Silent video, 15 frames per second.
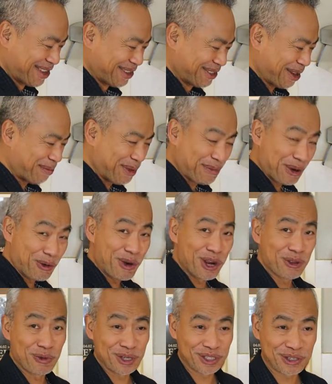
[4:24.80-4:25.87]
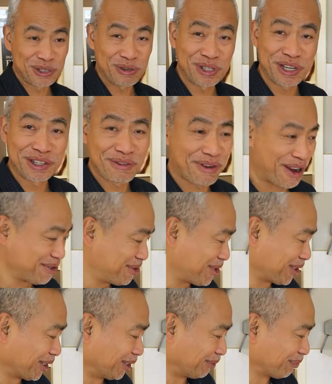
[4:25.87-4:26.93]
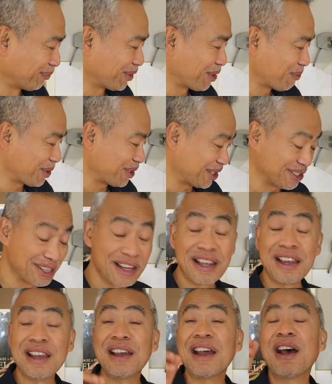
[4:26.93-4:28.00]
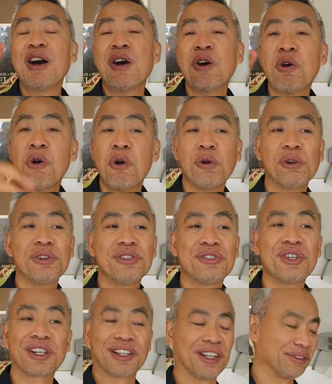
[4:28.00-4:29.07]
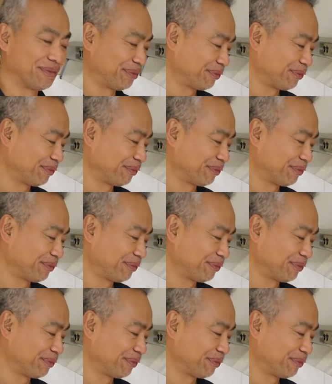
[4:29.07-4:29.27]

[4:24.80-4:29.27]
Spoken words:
Tip number 1 was using the right chicken, which is whole chicken.